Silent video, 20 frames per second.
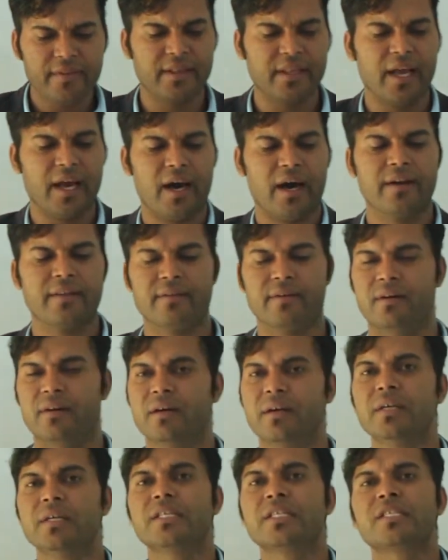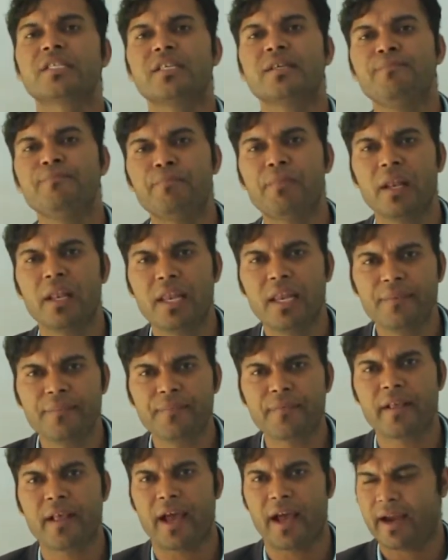They are the simple
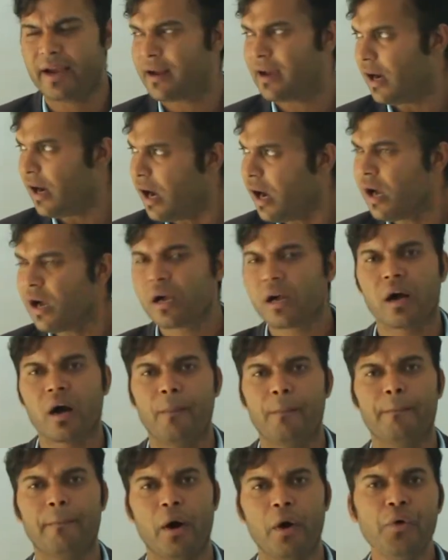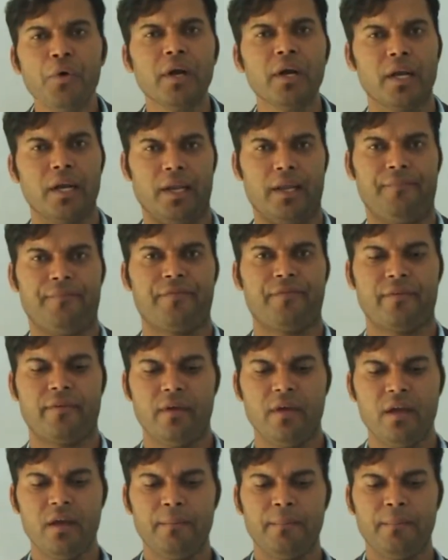leaves and a compound leaves.